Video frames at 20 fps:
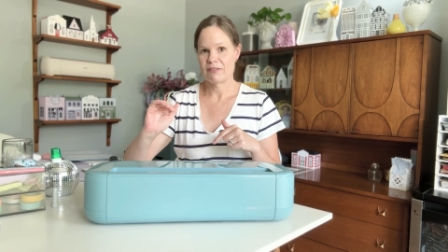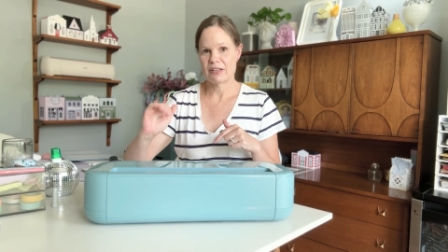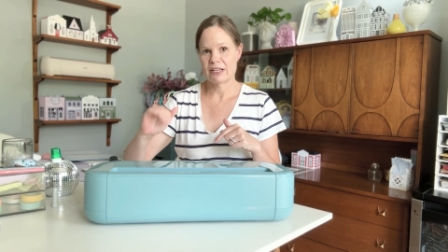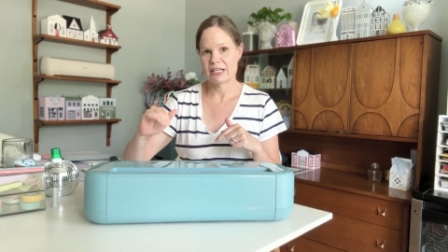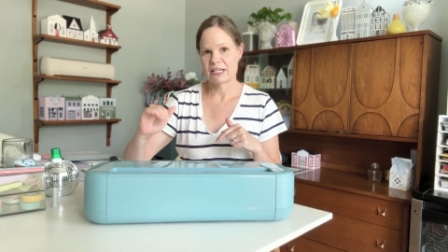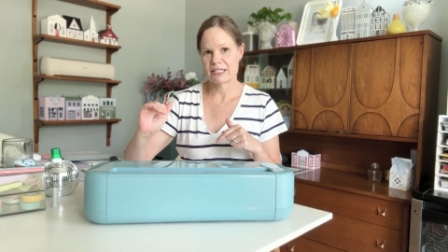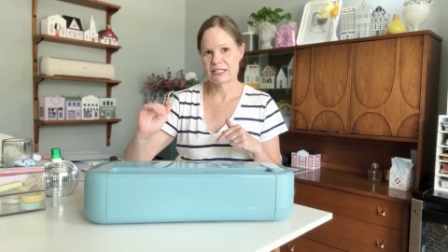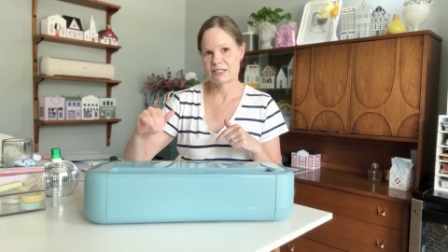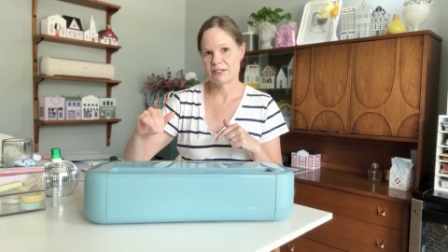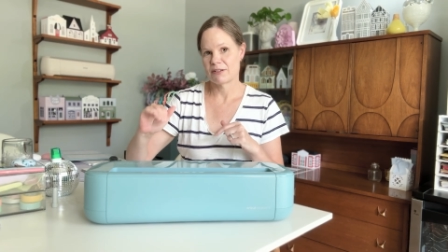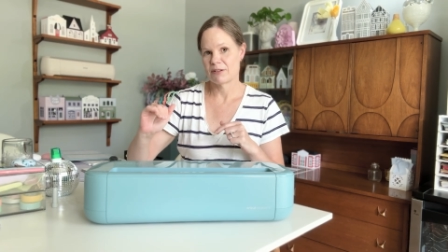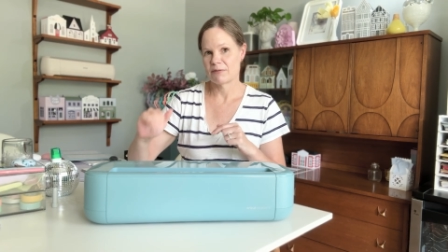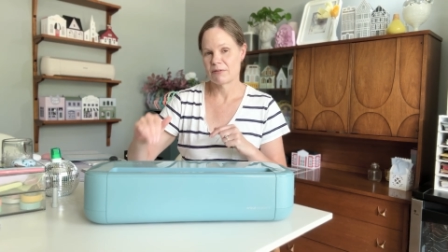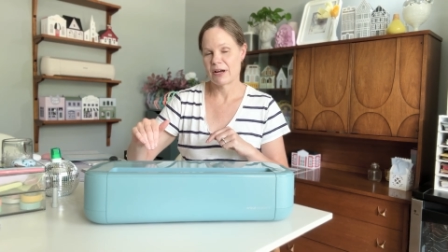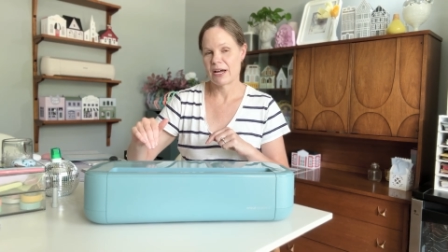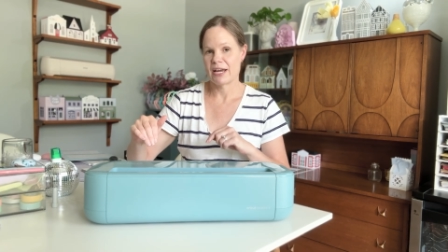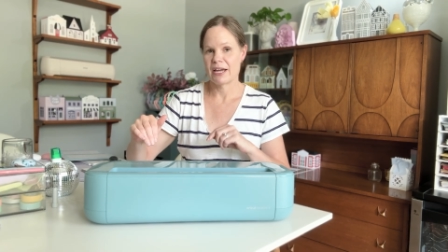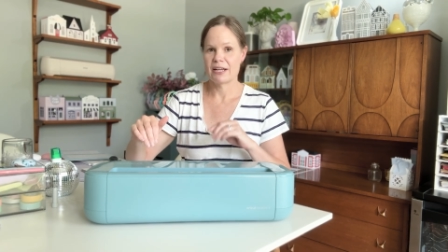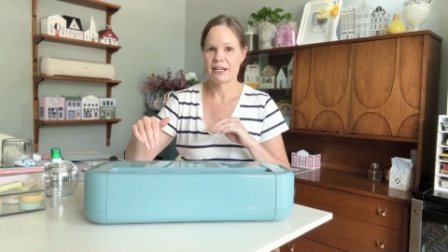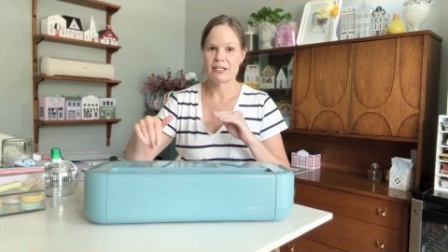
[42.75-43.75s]
clicks to the
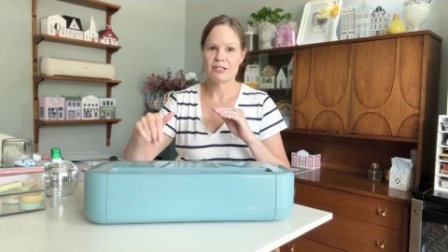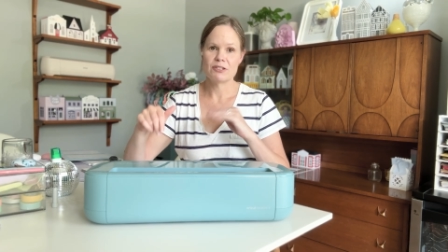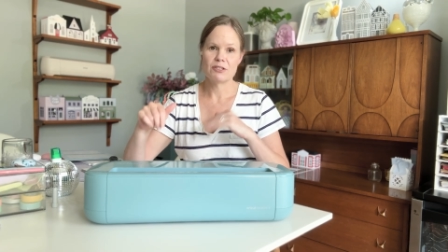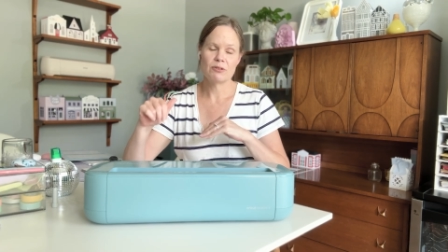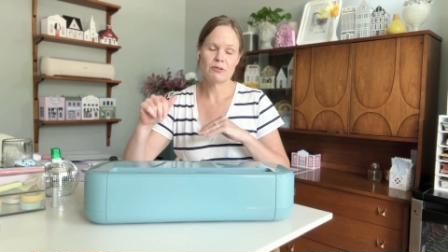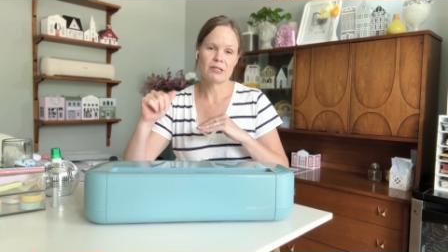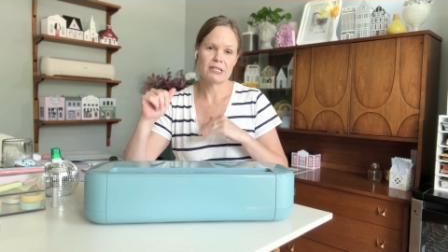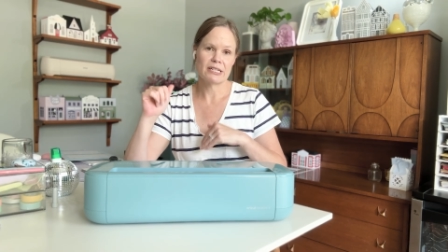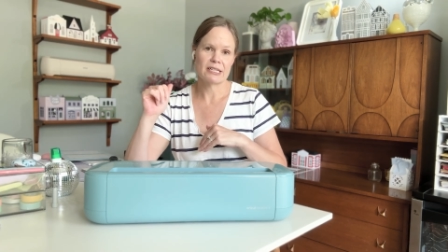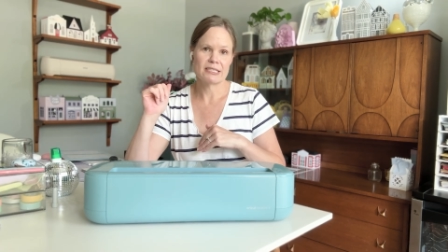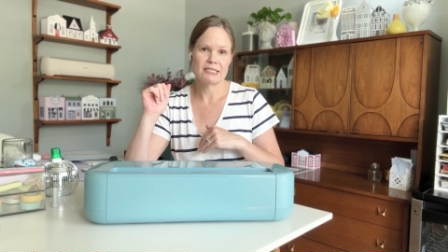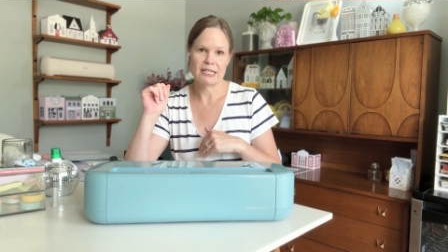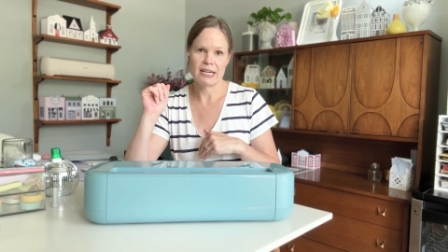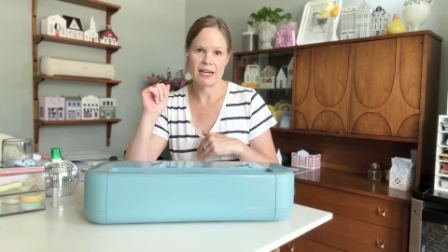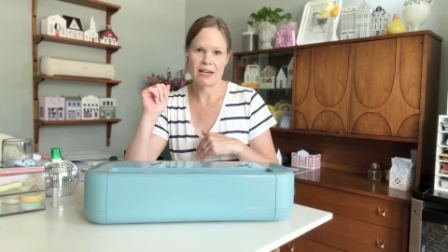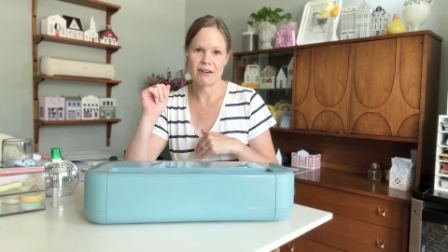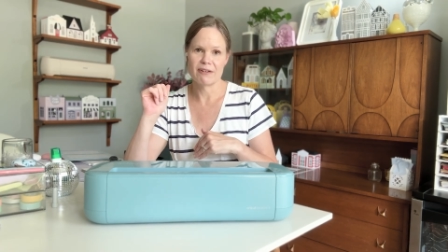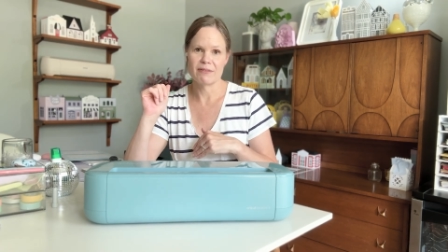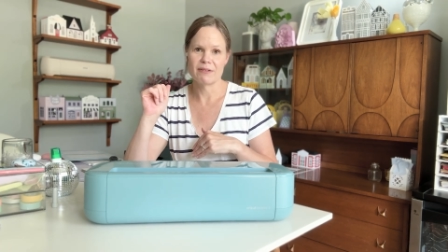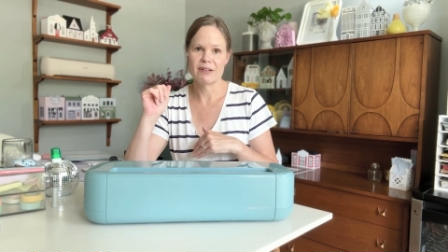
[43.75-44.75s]
right and 2 clicks
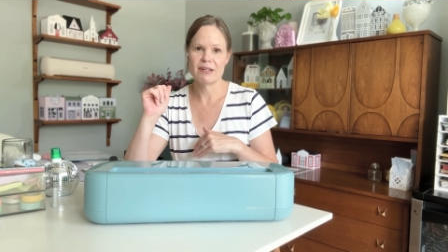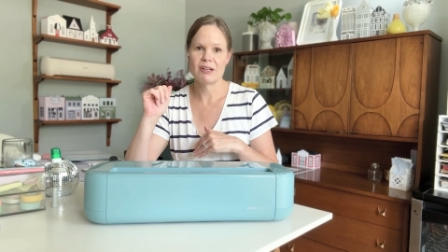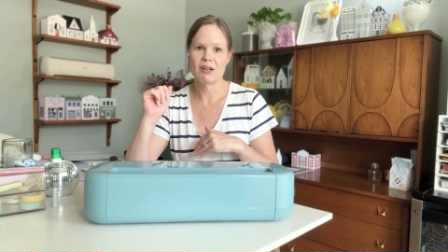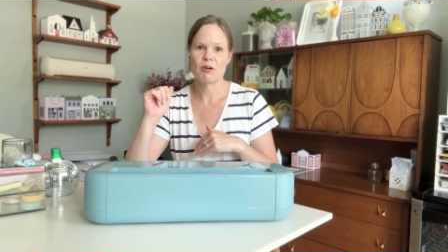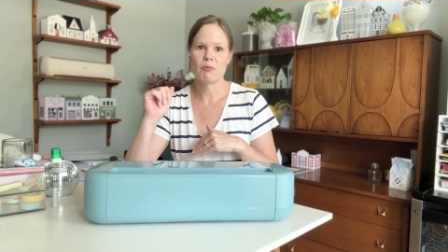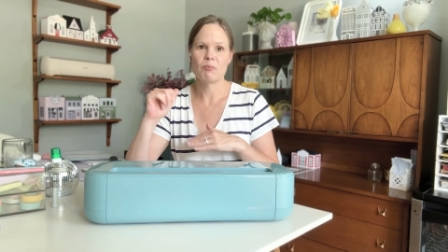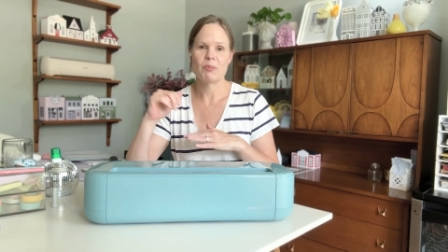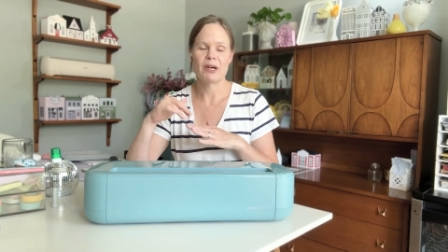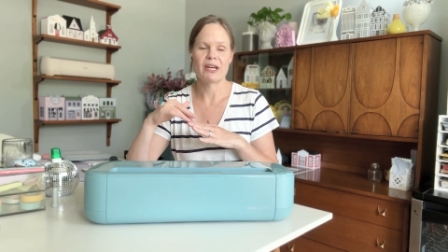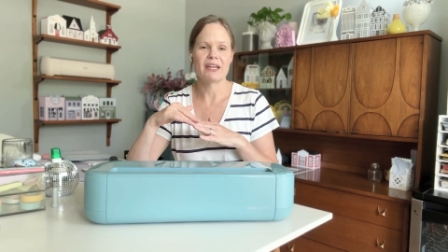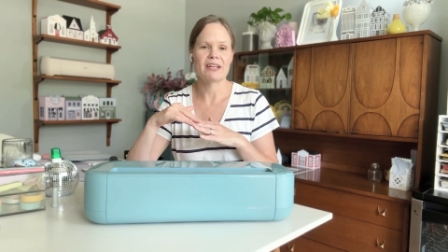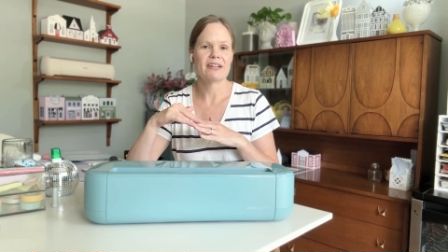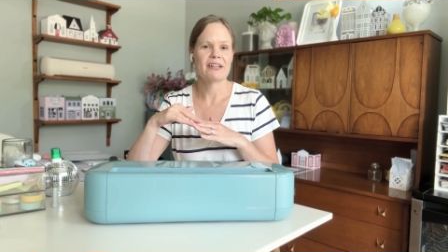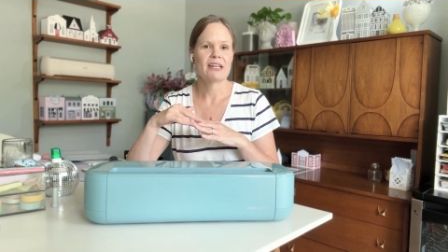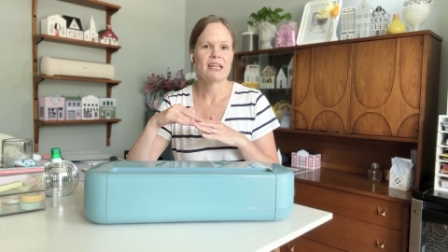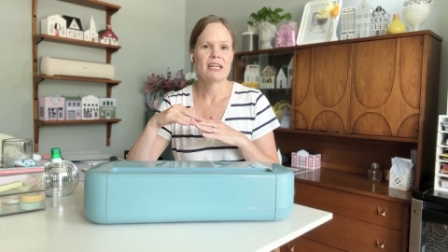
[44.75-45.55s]
down, but